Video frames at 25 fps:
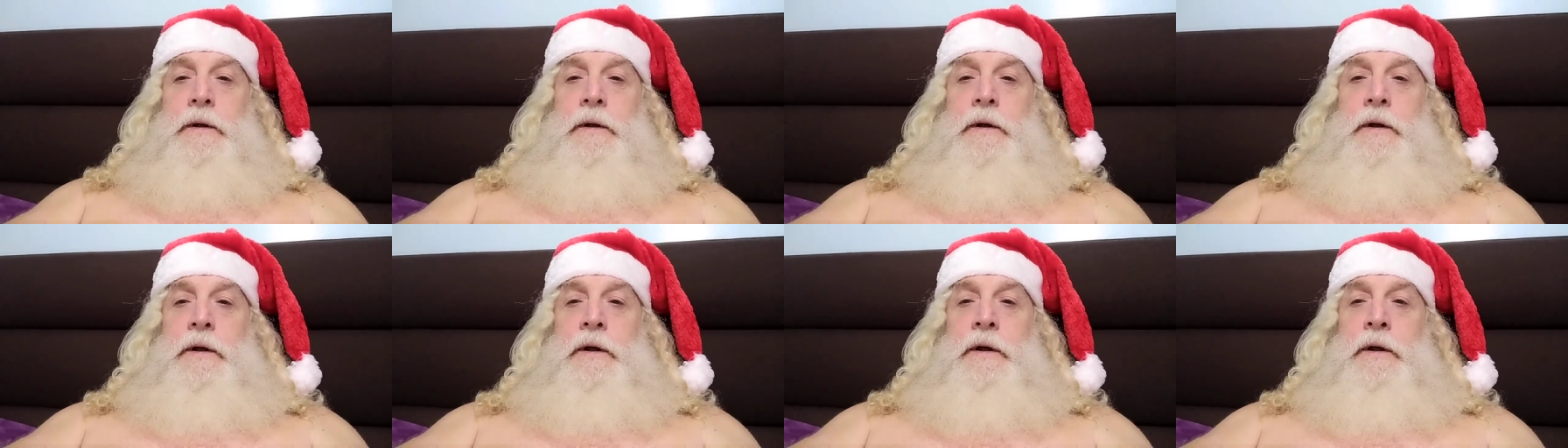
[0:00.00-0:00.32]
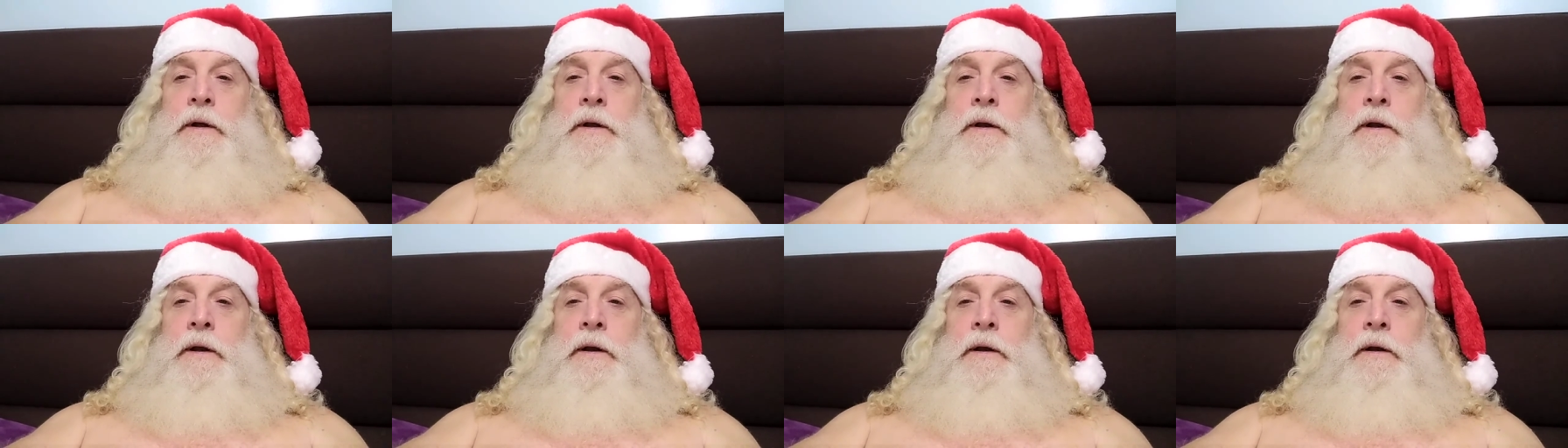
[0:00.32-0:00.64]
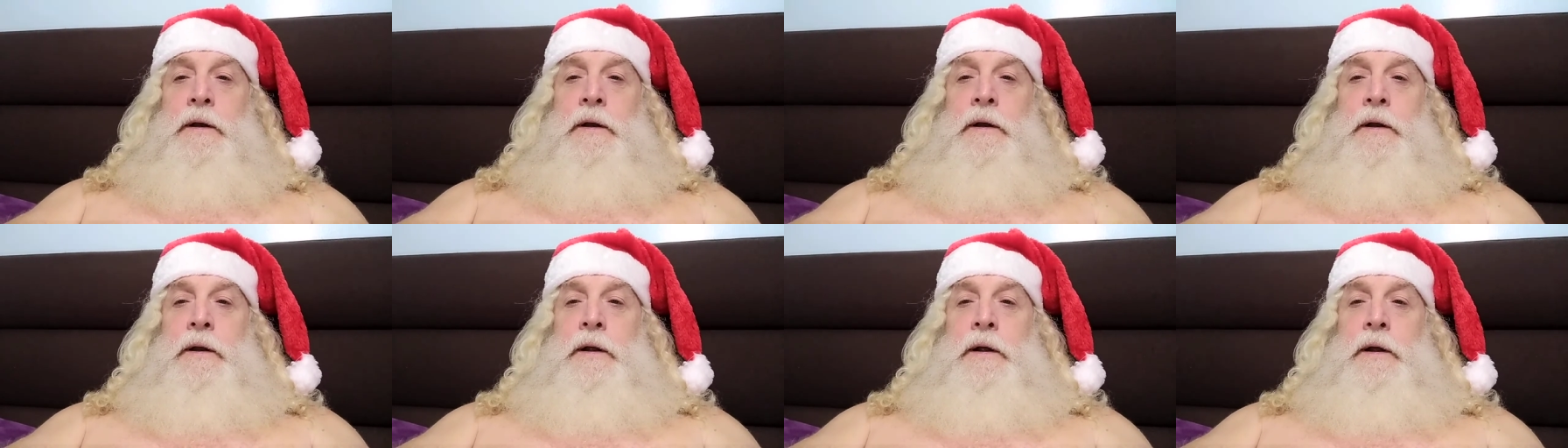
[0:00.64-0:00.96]

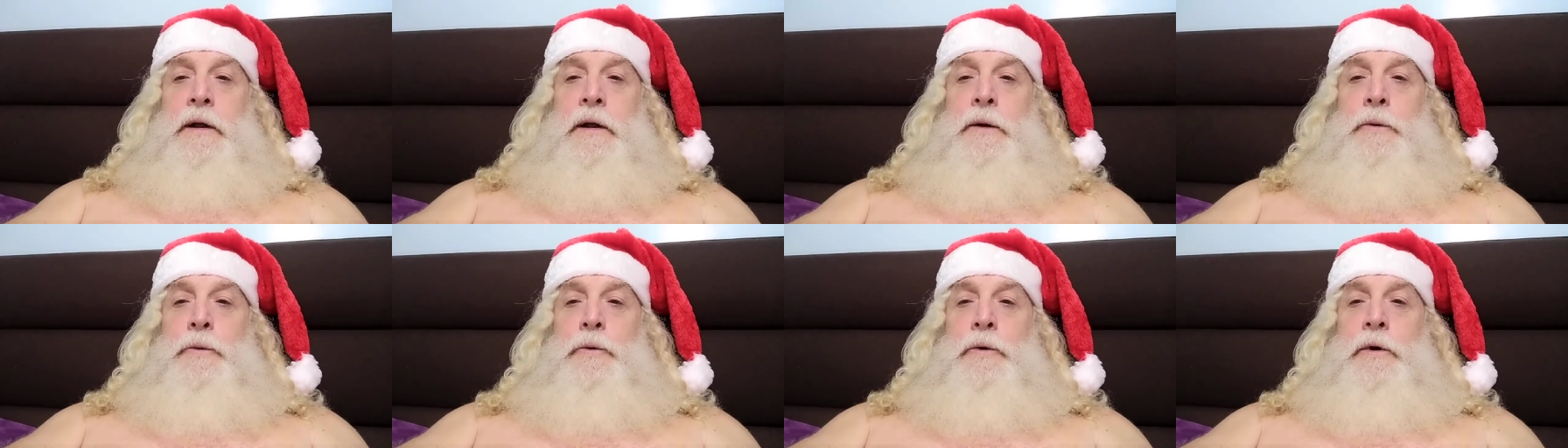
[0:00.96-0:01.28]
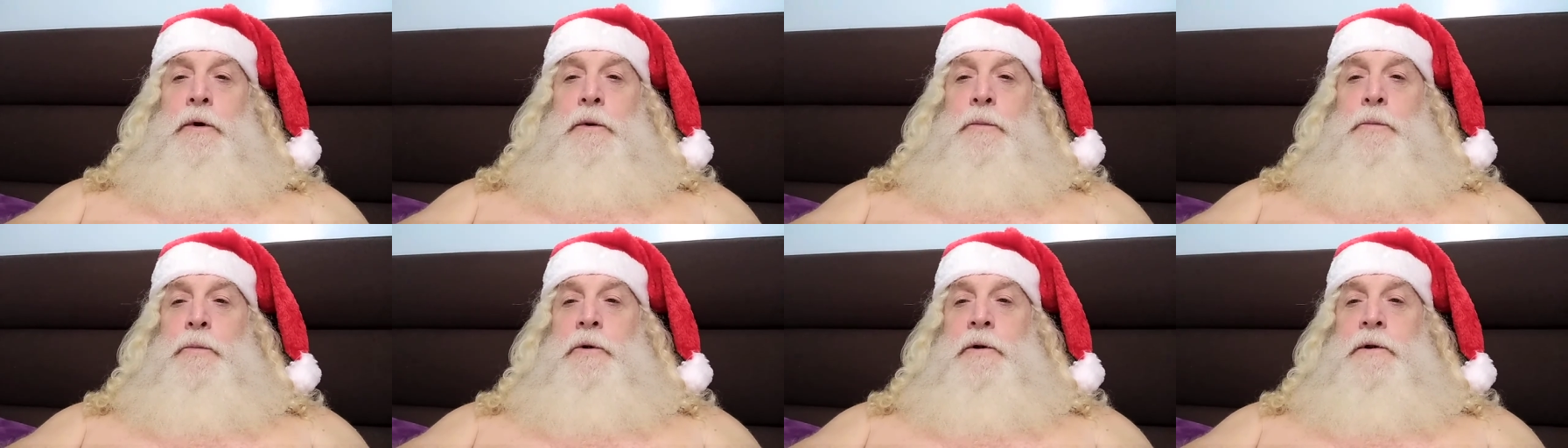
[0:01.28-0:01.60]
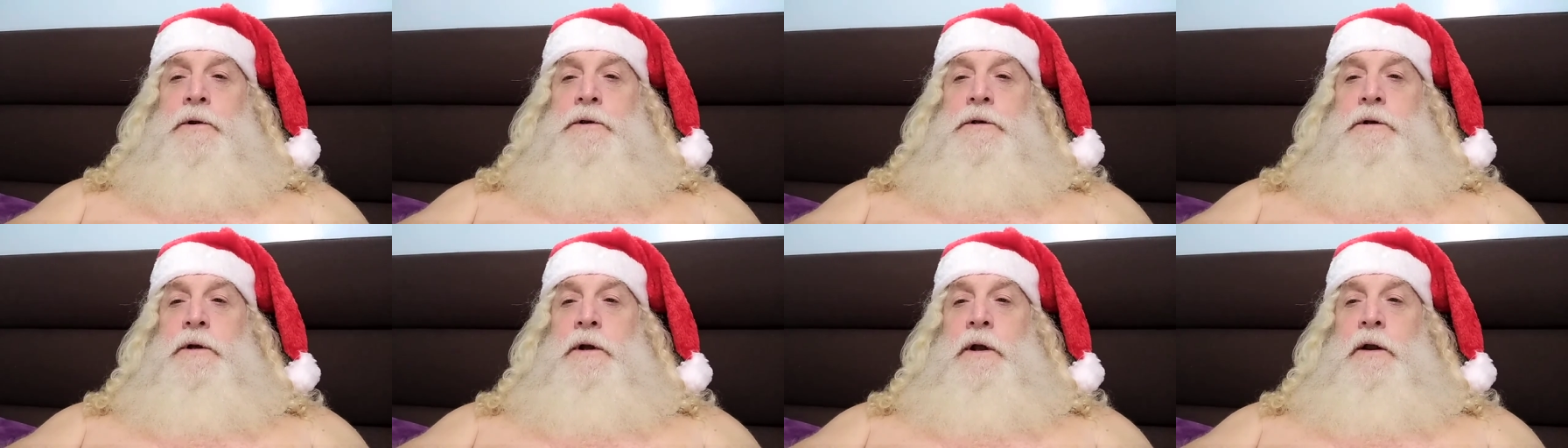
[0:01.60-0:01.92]
And I would
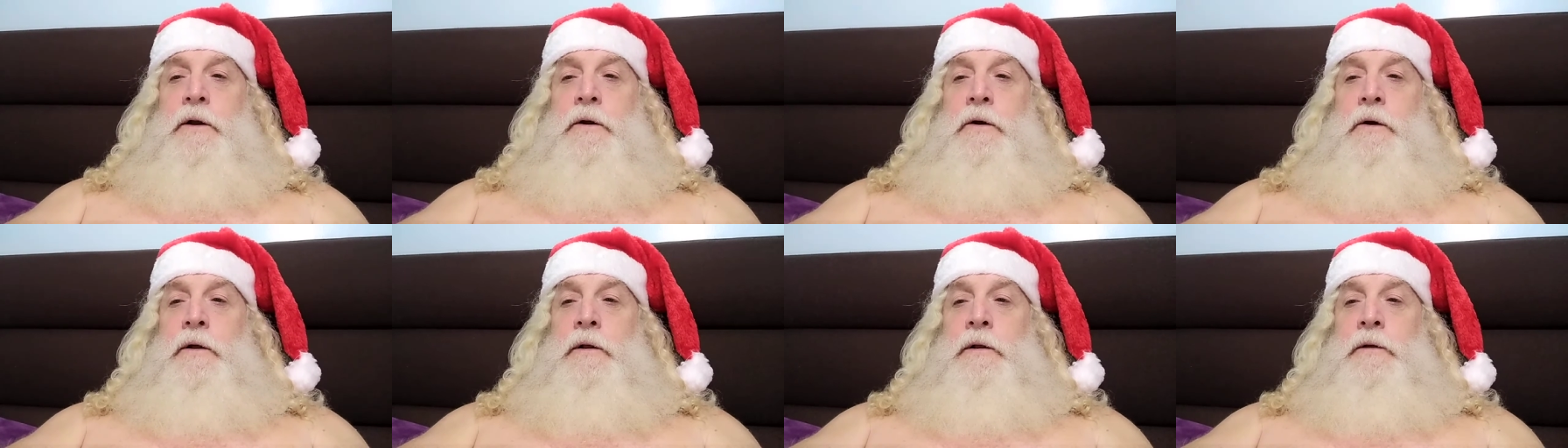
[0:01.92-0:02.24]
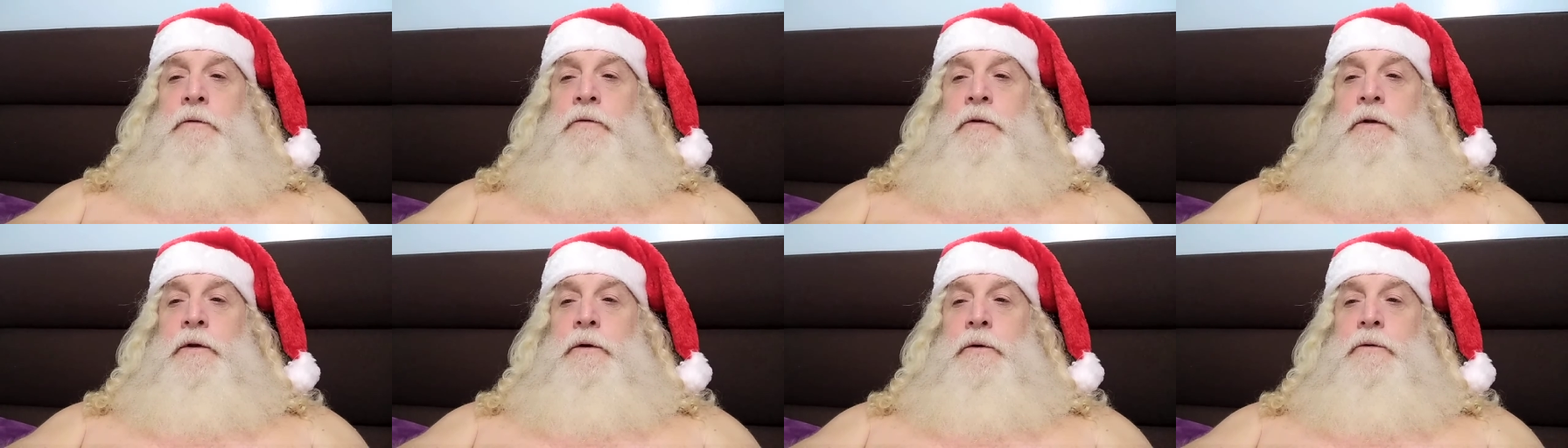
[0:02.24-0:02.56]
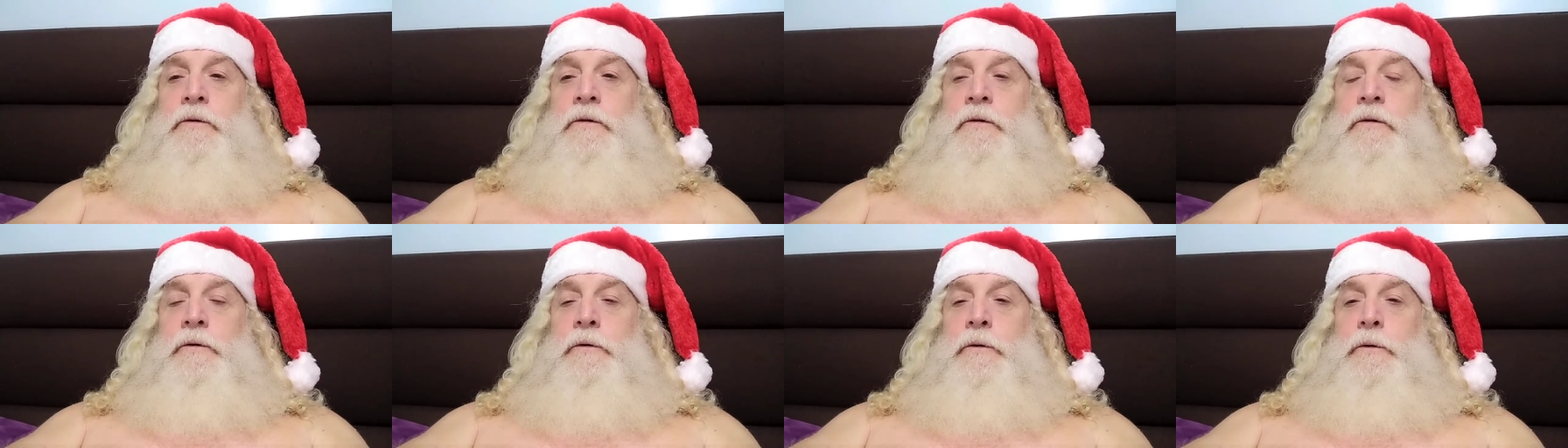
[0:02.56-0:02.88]
appreciate all of you
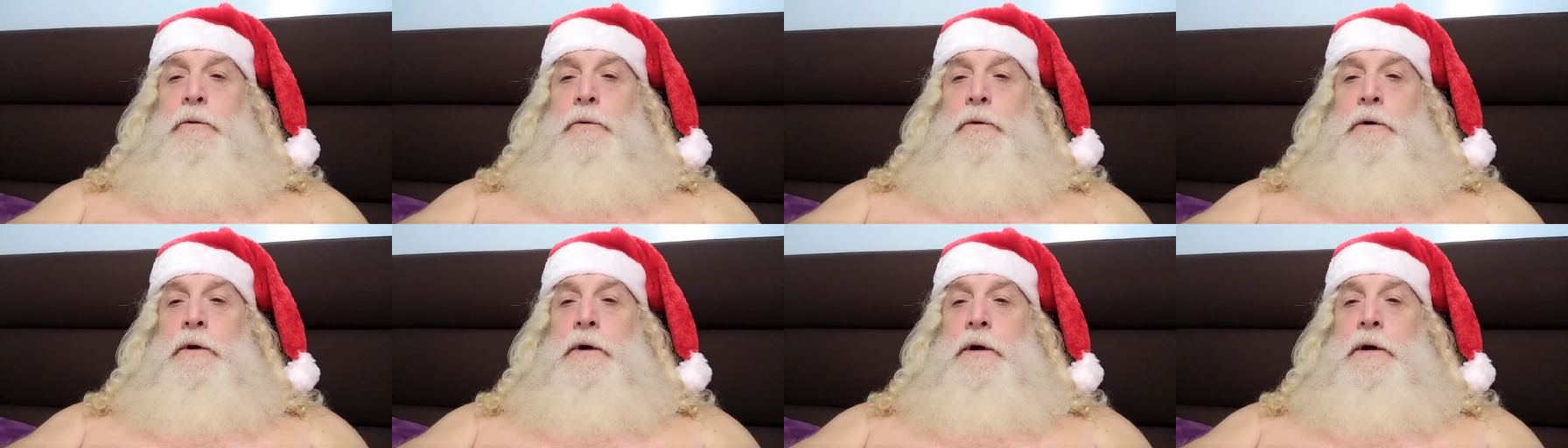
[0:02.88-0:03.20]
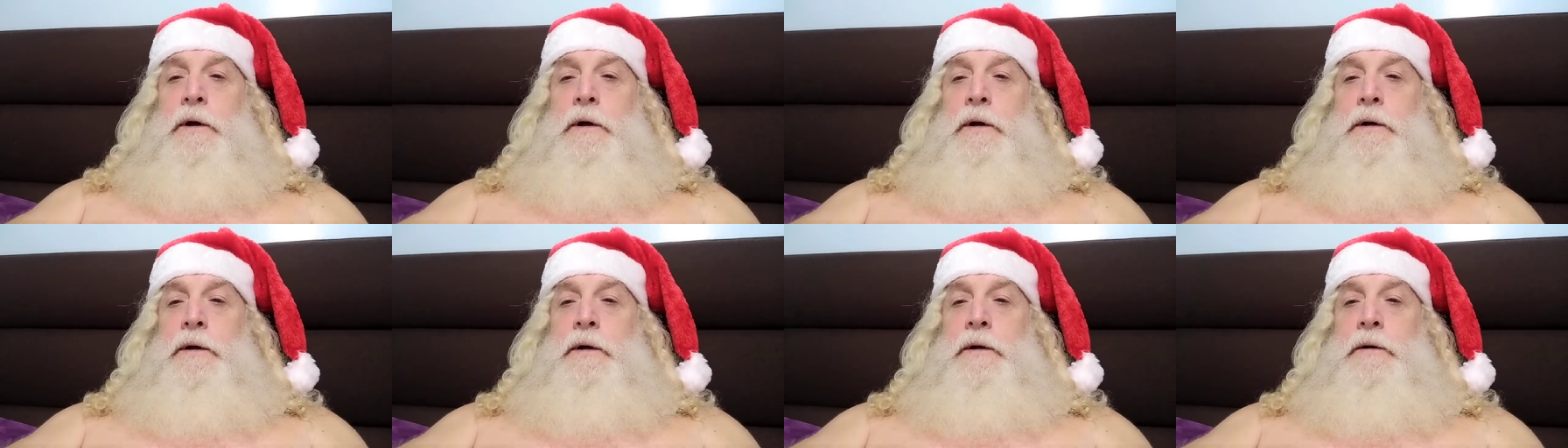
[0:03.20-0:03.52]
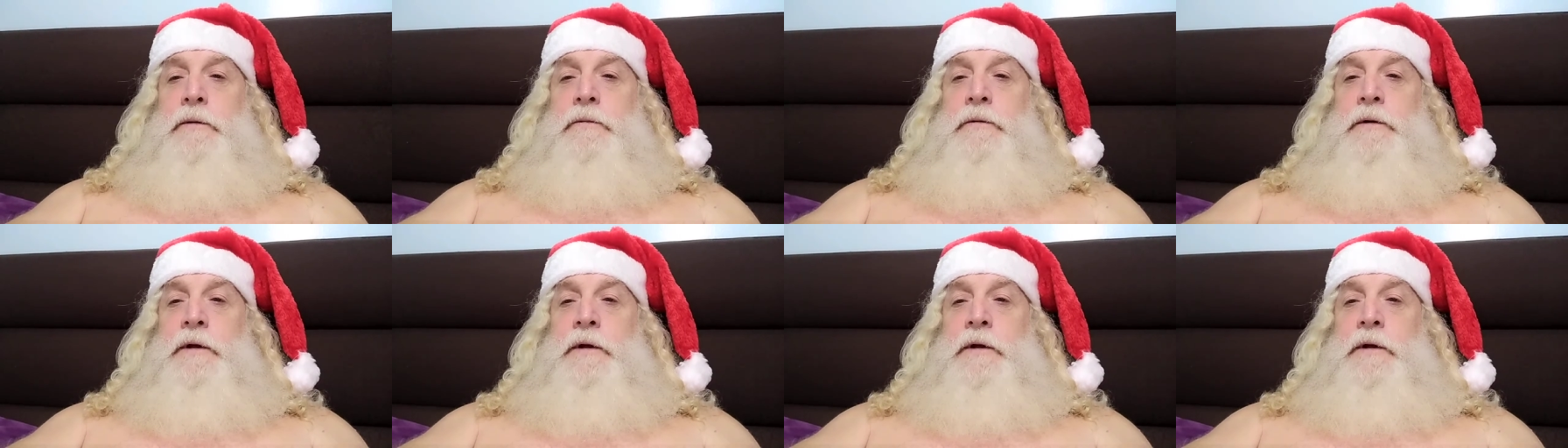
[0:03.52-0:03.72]
to uh,